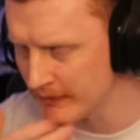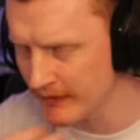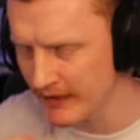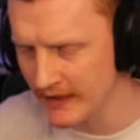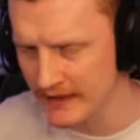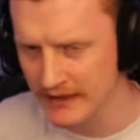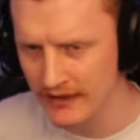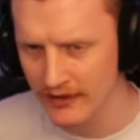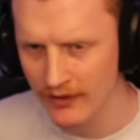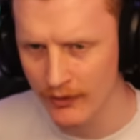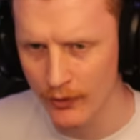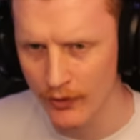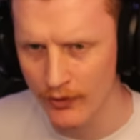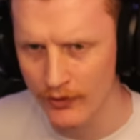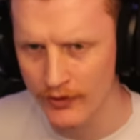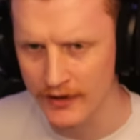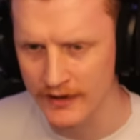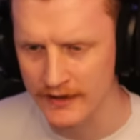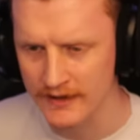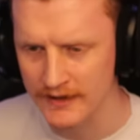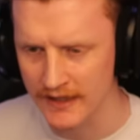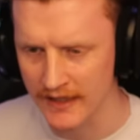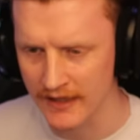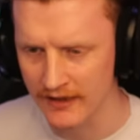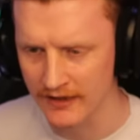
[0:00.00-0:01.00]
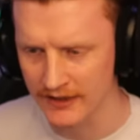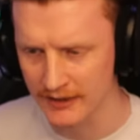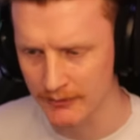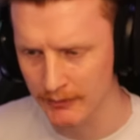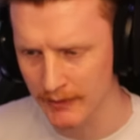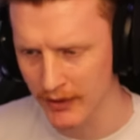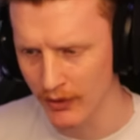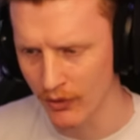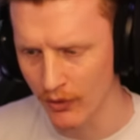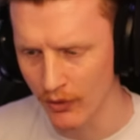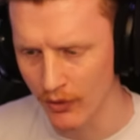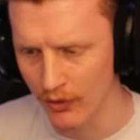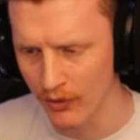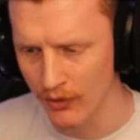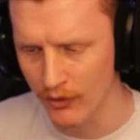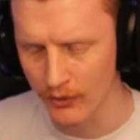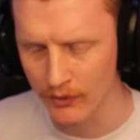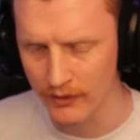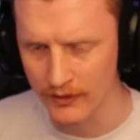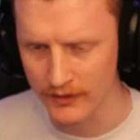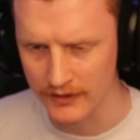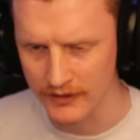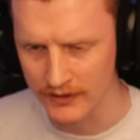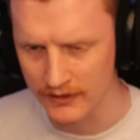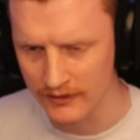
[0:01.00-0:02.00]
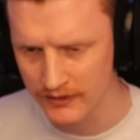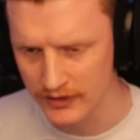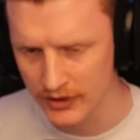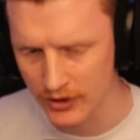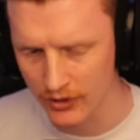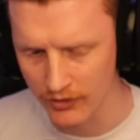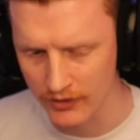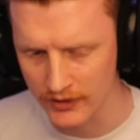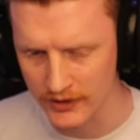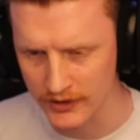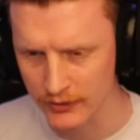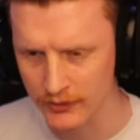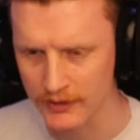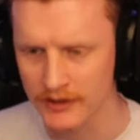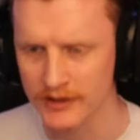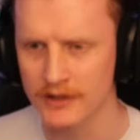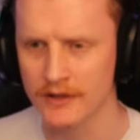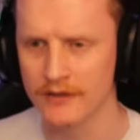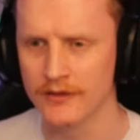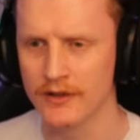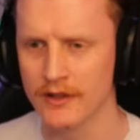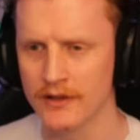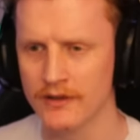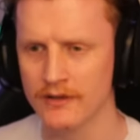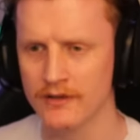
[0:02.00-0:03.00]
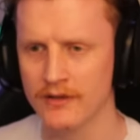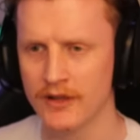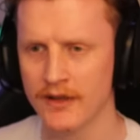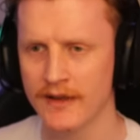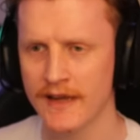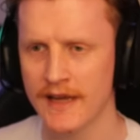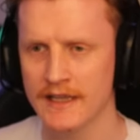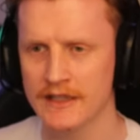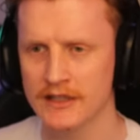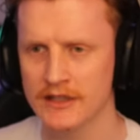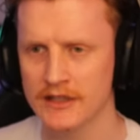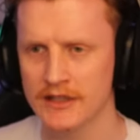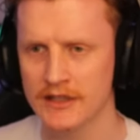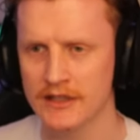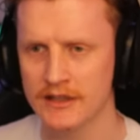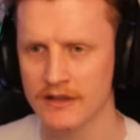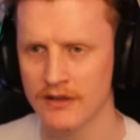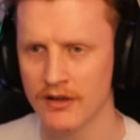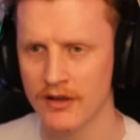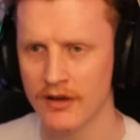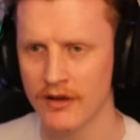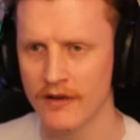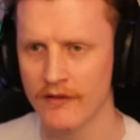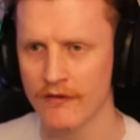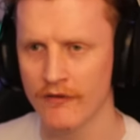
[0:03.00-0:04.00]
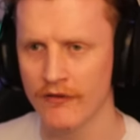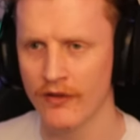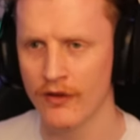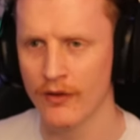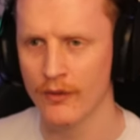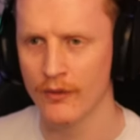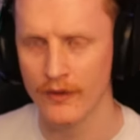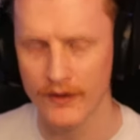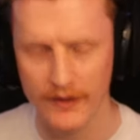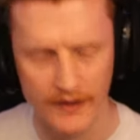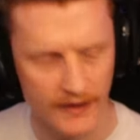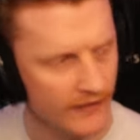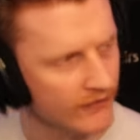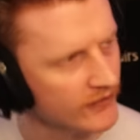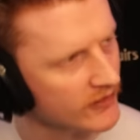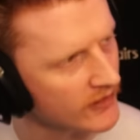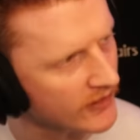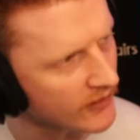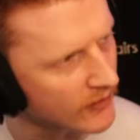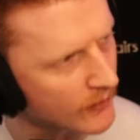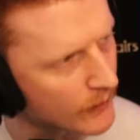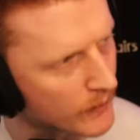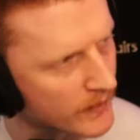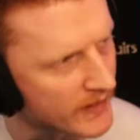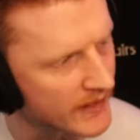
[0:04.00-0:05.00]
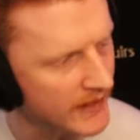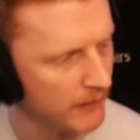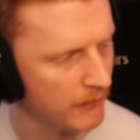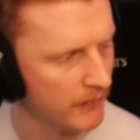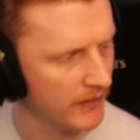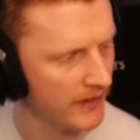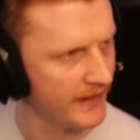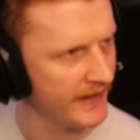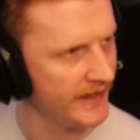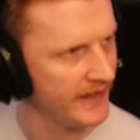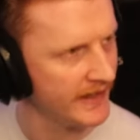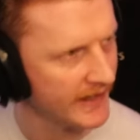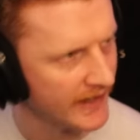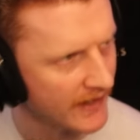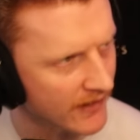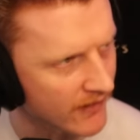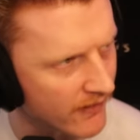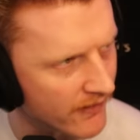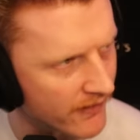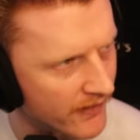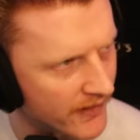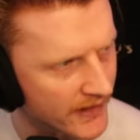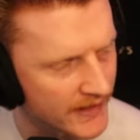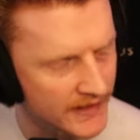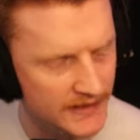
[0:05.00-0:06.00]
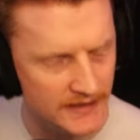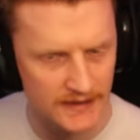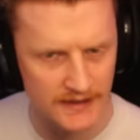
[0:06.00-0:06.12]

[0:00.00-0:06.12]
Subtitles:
But if there's no audience there, it's a bit awkward talking to each other. You're there just looking forward, and you have to keep leaning like this.